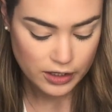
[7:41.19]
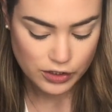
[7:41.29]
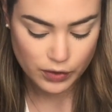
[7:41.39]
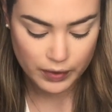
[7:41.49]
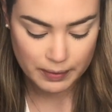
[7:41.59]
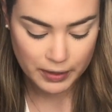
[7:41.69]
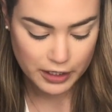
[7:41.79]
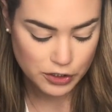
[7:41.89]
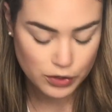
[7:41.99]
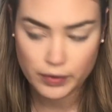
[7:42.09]
So what I'm
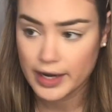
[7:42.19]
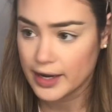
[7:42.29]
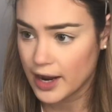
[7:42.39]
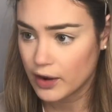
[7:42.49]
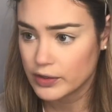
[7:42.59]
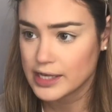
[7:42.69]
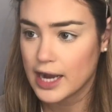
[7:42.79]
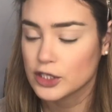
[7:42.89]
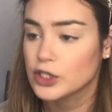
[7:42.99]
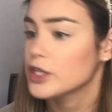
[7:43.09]
gonna do right now is
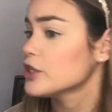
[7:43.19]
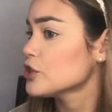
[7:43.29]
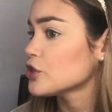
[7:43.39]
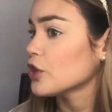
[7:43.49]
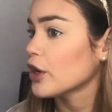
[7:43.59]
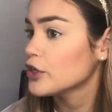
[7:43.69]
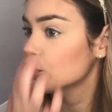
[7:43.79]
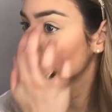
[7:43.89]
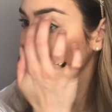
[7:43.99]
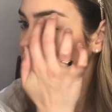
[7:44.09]
actually
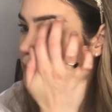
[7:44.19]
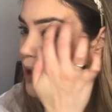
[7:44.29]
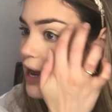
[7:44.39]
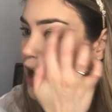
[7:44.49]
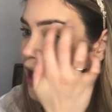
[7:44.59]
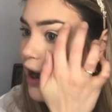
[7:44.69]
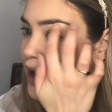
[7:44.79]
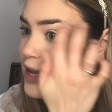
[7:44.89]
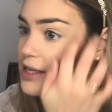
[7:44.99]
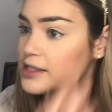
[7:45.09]
start doing my
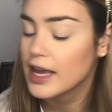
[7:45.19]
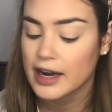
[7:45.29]
eyes,